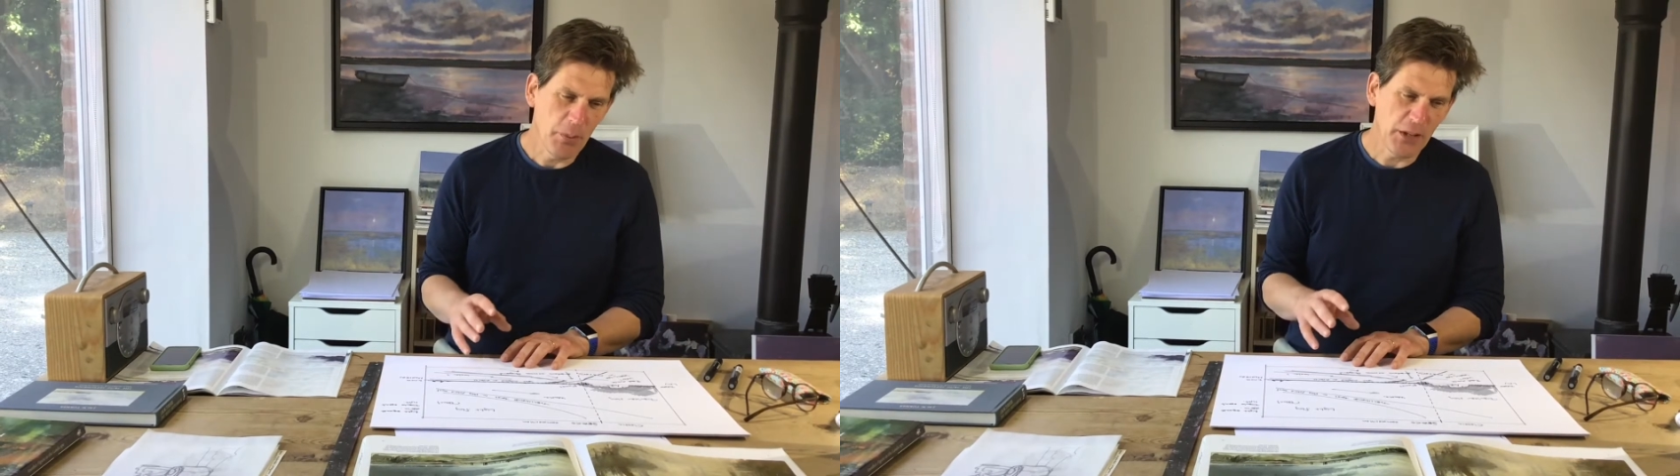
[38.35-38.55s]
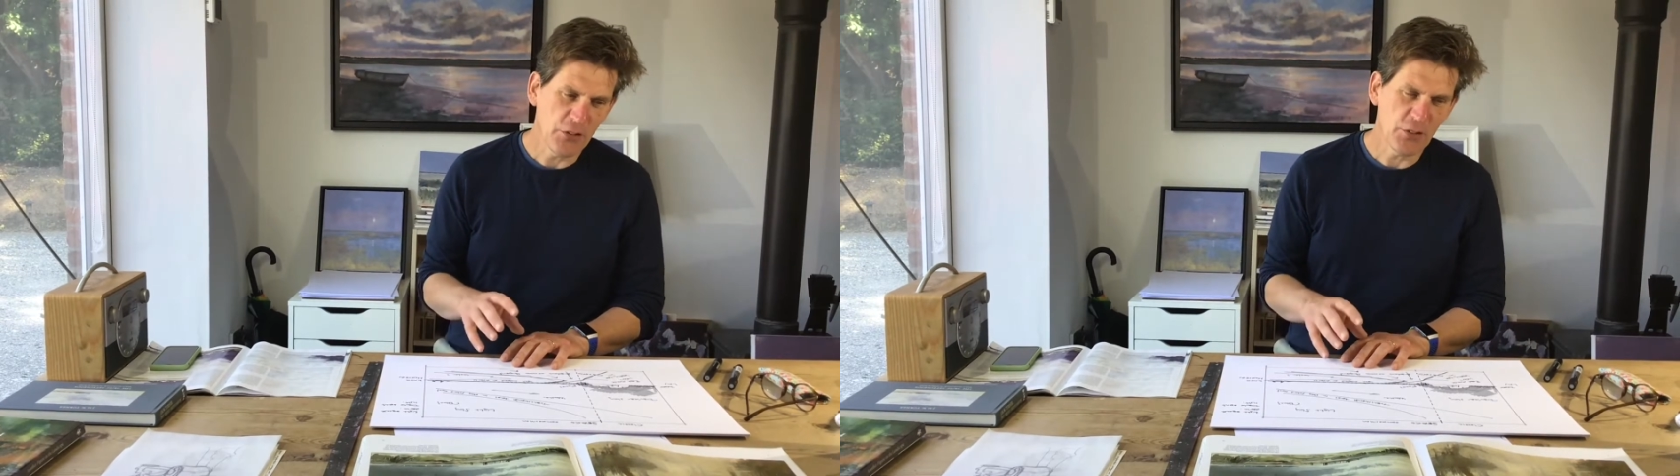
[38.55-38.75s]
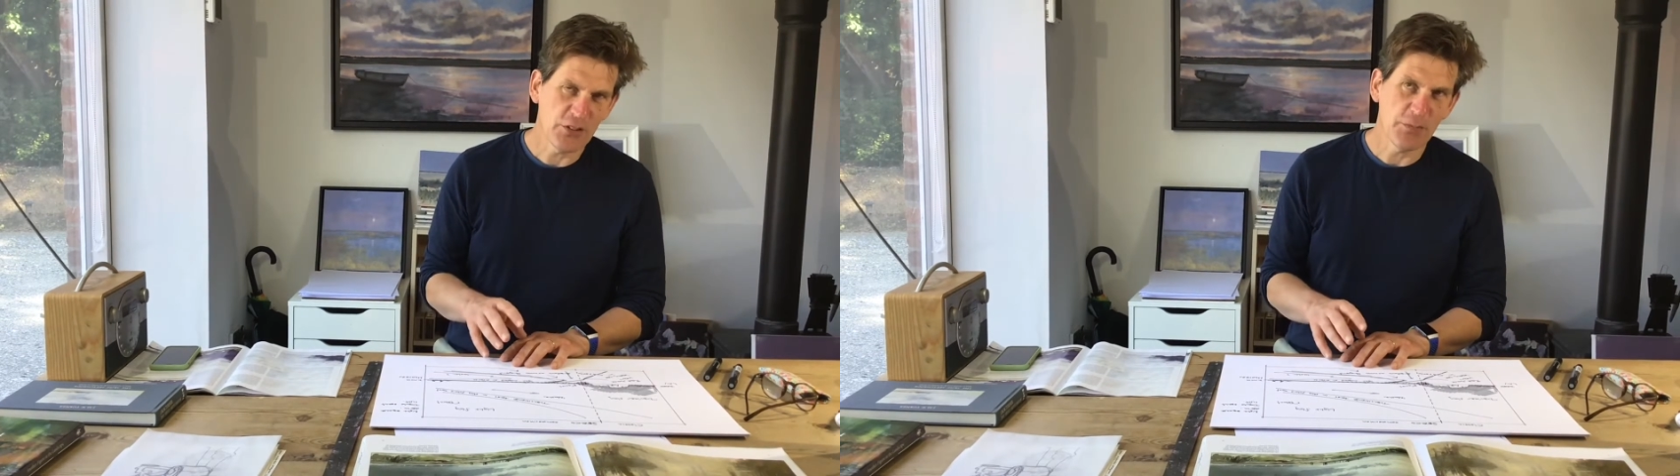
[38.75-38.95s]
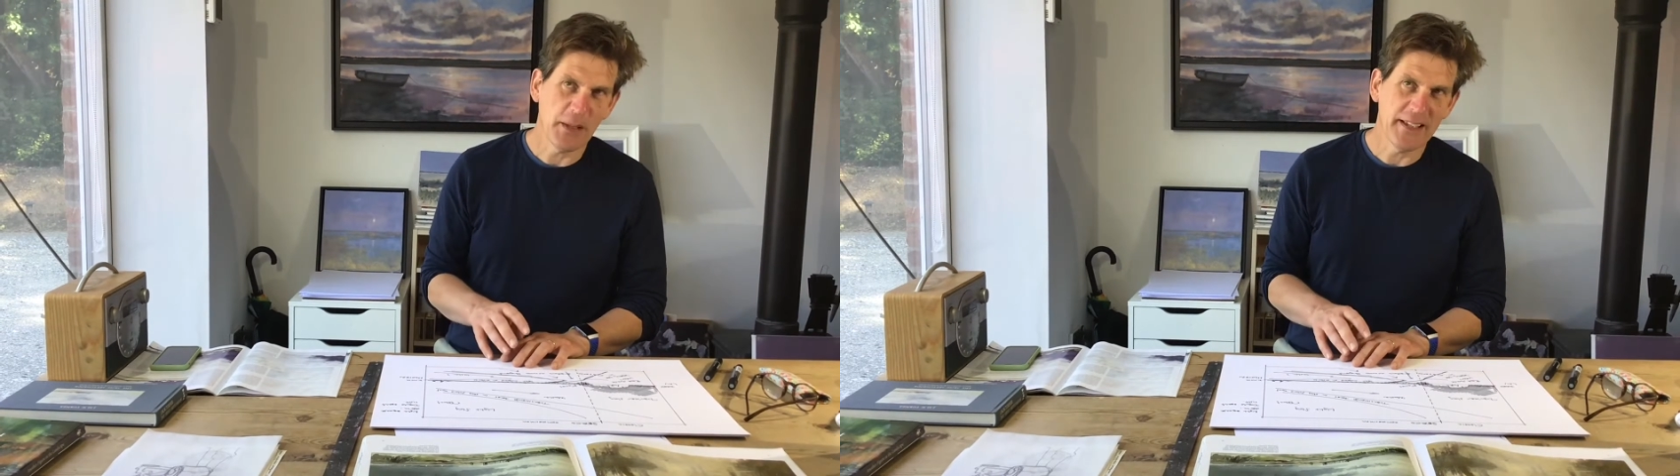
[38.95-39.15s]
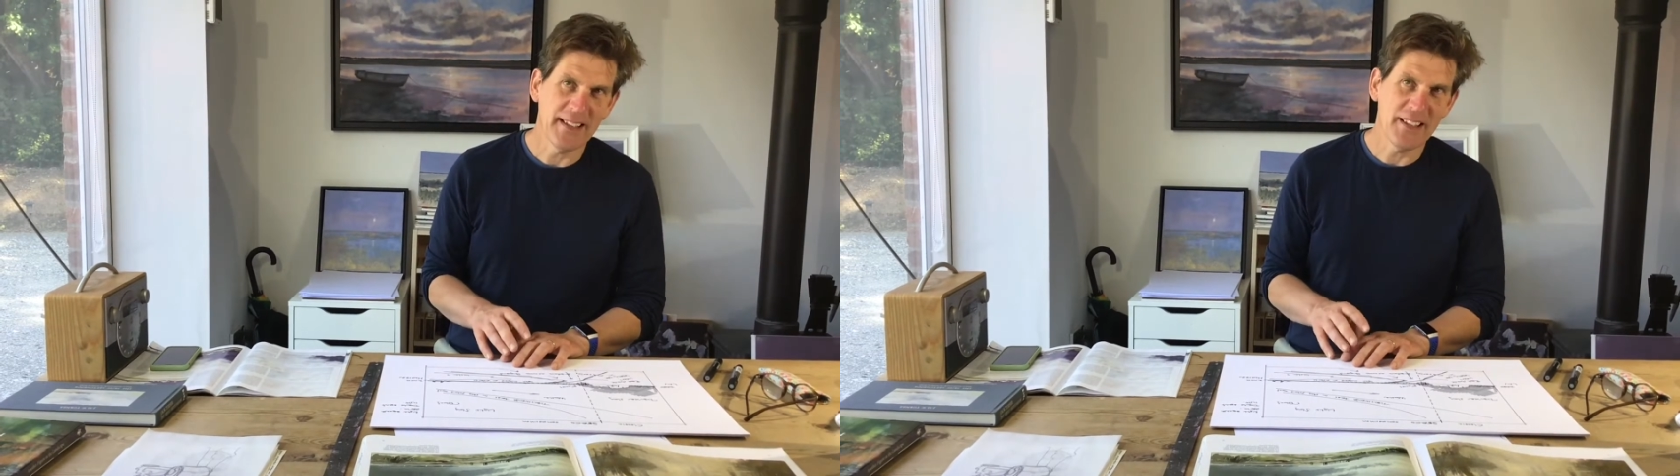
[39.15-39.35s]
I just want to
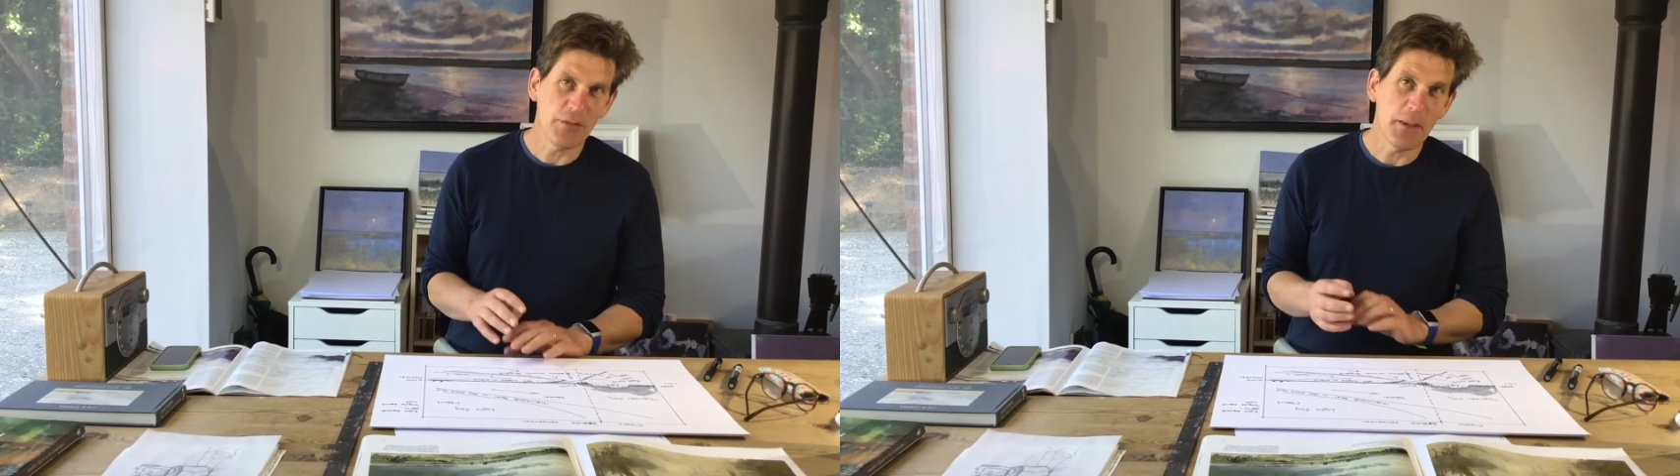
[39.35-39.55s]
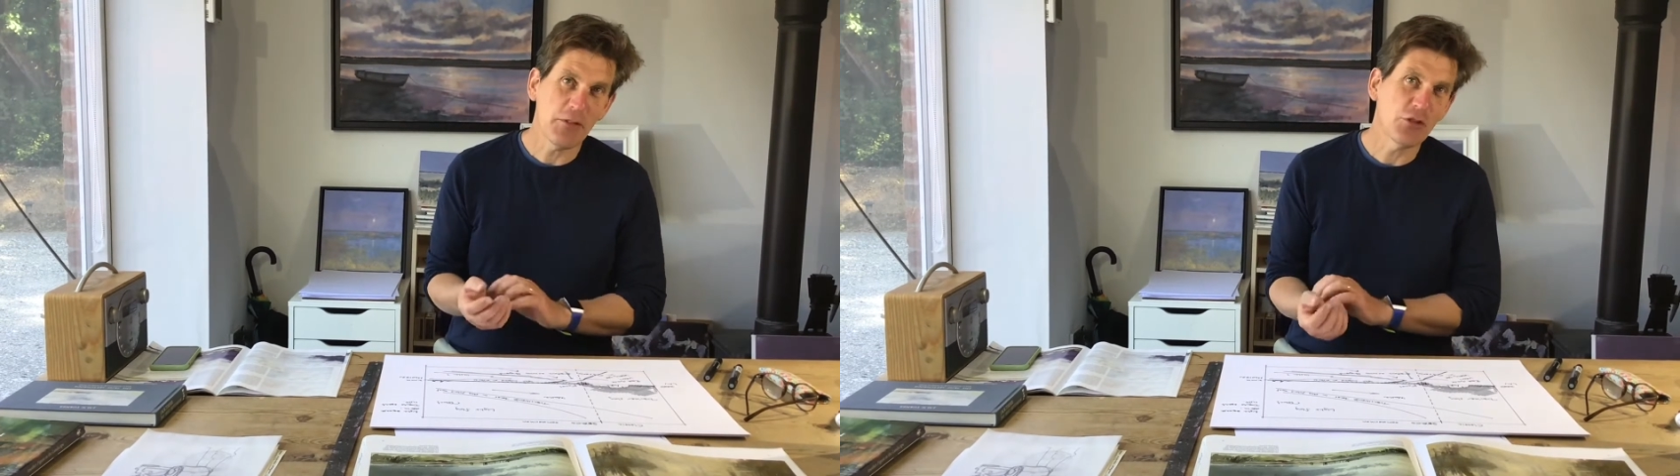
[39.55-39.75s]
explain that it's a bit of